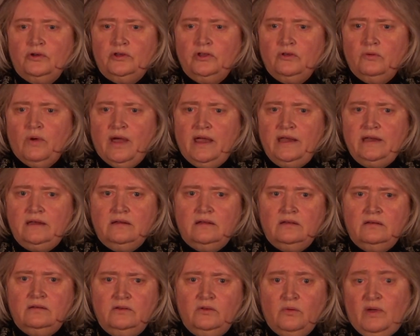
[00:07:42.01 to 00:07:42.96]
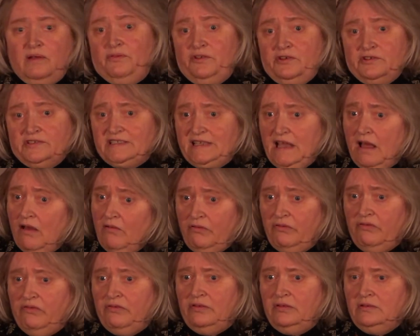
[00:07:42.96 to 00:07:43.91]
Do you write for
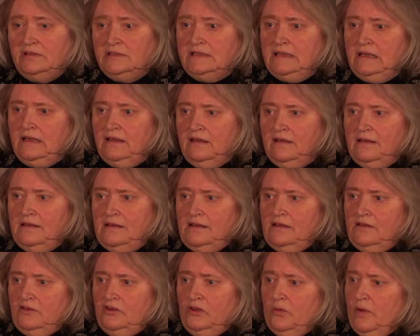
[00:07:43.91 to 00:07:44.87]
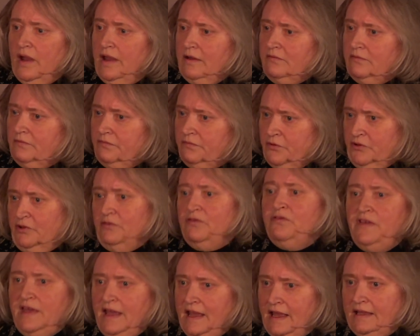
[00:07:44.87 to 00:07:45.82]
yourself? Do you write for your
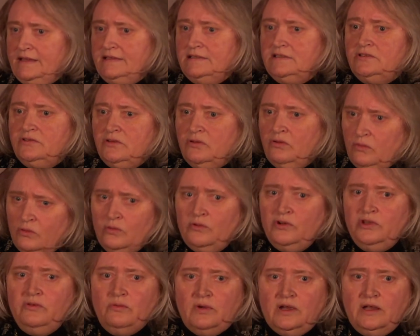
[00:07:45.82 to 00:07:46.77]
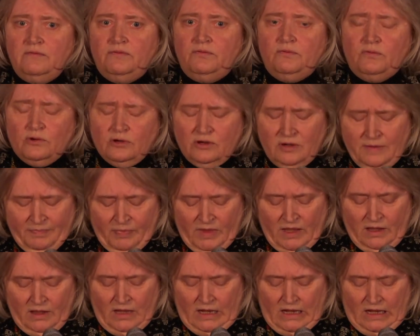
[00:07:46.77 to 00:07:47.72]
fans? Who do you write for?
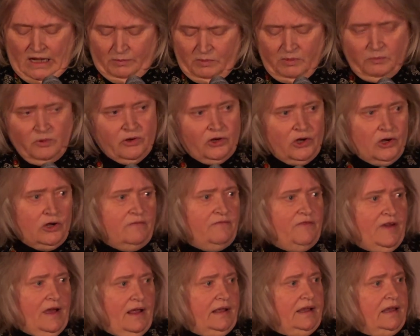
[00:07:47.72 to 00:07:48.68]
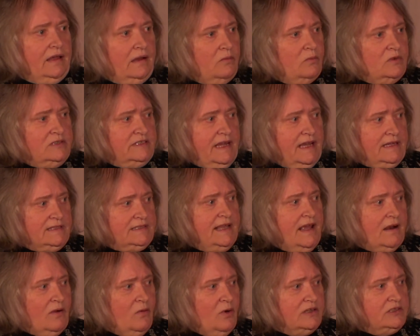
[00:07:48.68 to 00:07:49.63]
I remember Kurt Vonnegut was asked
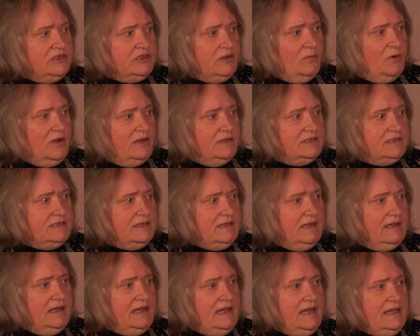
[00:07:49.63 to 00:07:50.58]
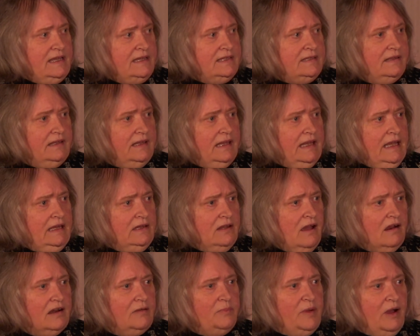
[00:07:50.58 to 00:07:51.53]
that question once, and he
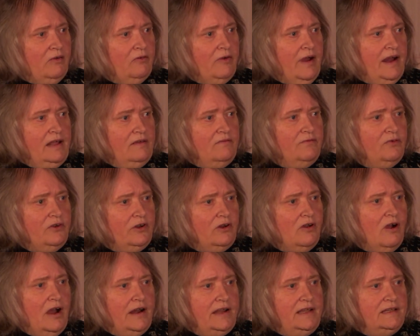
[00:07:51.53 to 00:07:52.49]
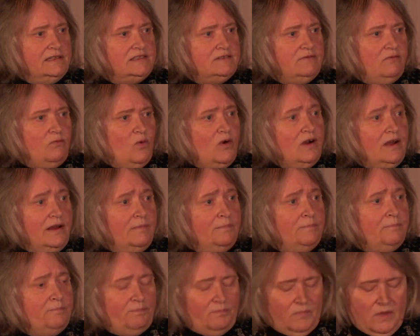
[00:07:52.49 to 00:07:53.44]
talked about writing for an audience of one.
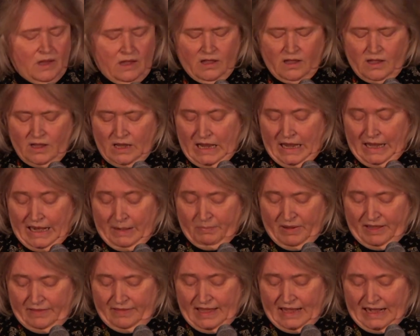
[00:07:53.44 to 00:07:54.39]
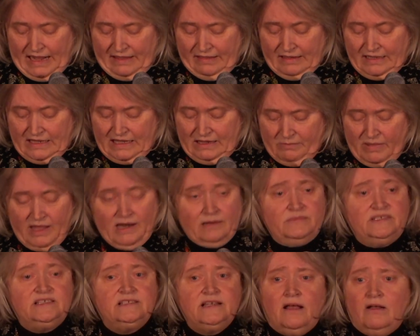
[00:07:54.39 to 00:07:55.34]
And by that, I think he meant
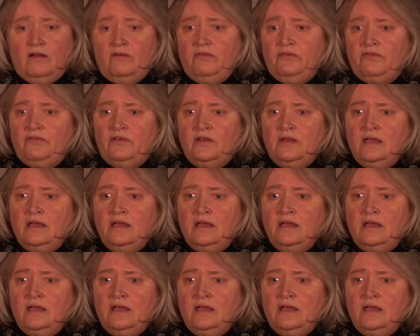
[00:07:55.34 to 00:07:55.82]
himself.